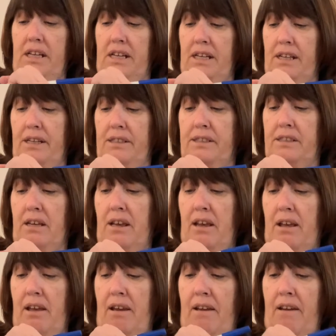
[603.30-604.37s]
is
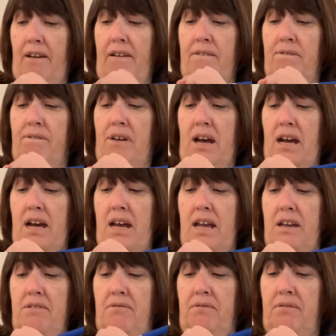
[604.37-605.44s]

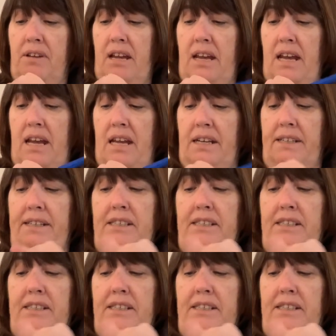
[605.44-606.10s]
5, and he